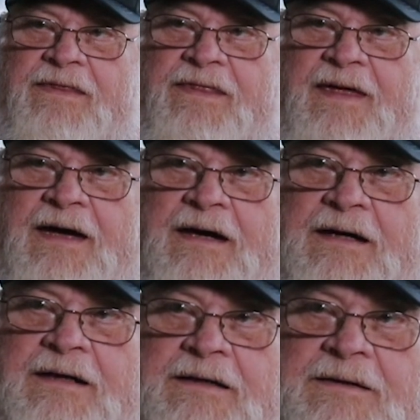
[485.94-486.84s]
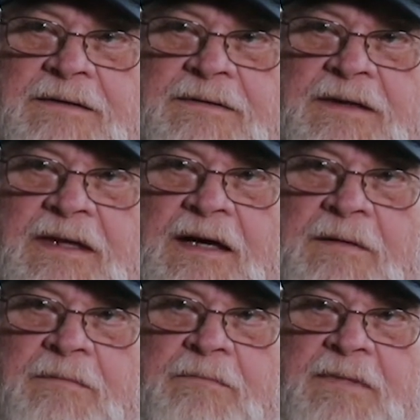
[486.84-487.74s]
the
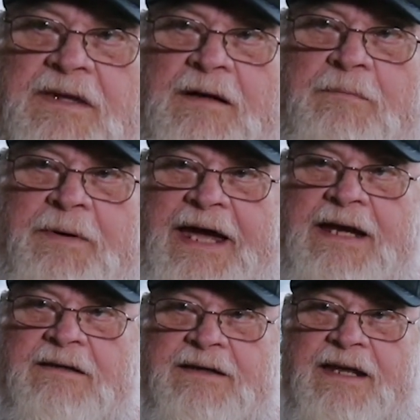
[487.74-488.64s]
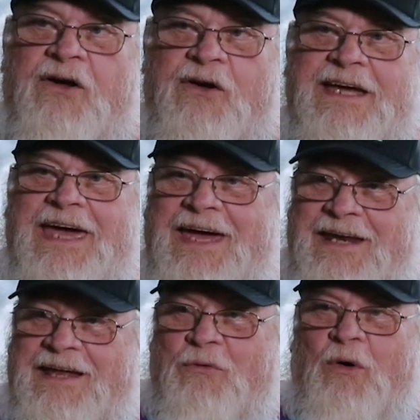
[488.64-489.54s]
pain, and you
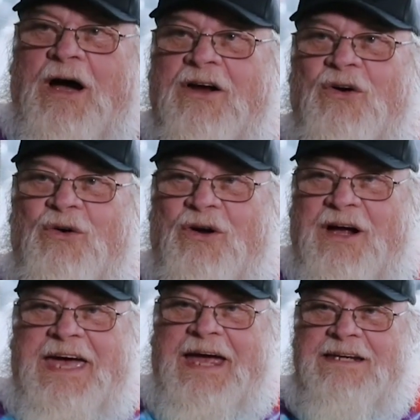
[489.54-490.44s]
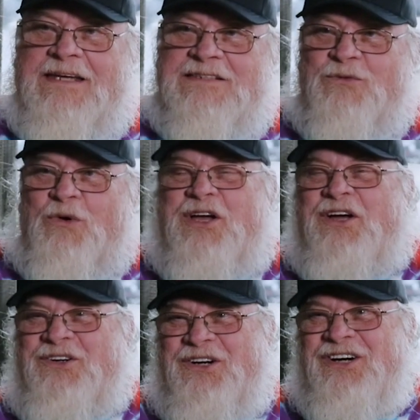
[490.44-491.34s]
can't, a walker or a cane doesn't work
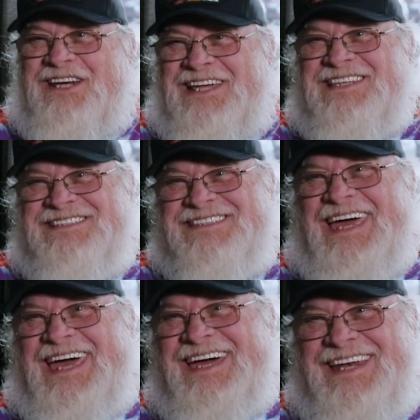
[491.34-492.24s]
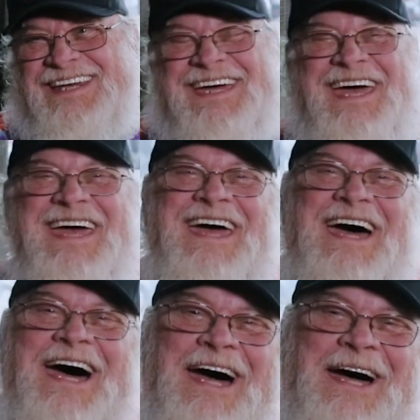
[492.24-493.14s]
too good in sand.
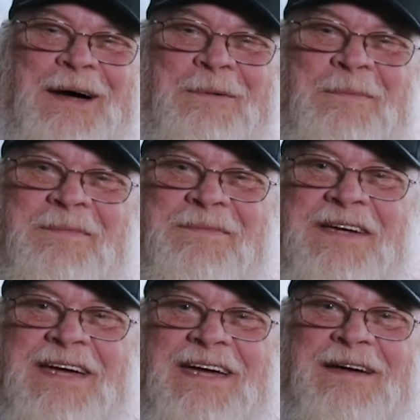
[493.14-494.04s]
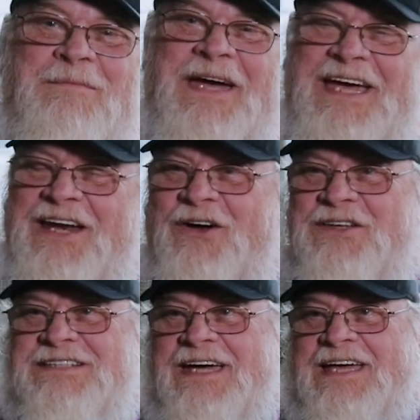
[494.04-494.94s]
But
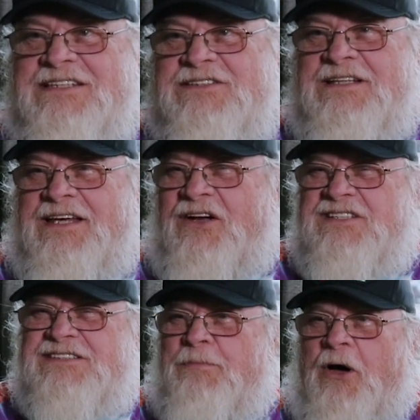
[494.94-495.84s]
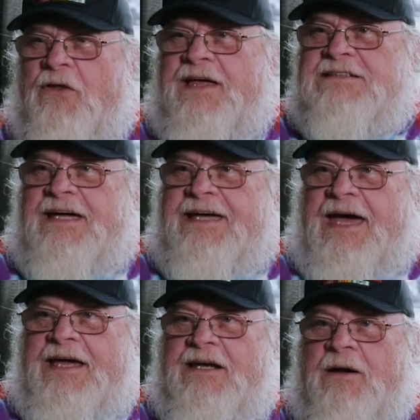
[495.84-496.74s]
it's like that's just small things like
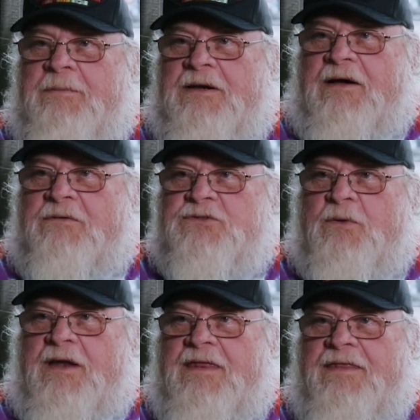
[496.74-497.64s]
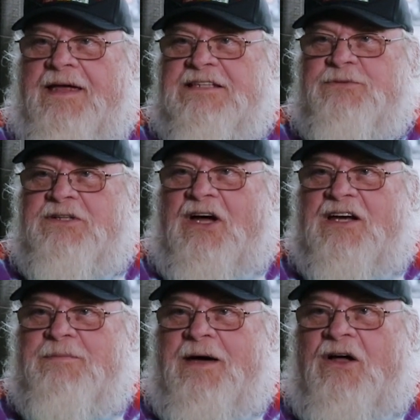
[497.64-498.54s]
that. That was one of the things that we
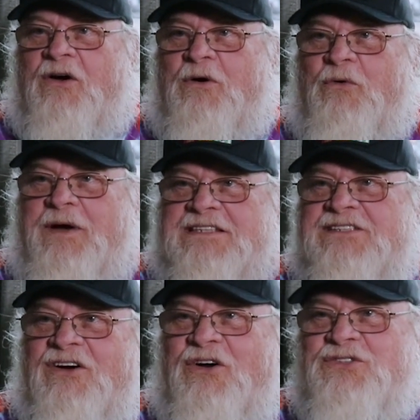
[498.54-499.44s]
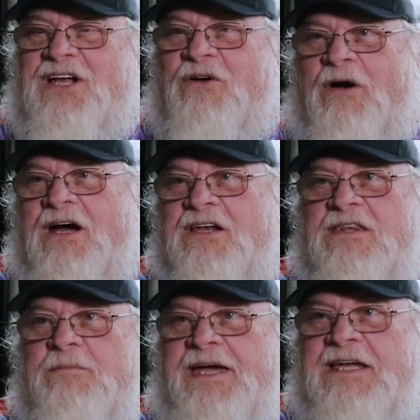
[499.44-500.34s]
talked about. Oh, we can start walking
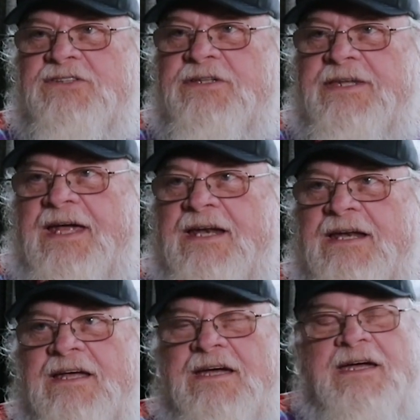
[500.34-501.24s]
on the beach, and then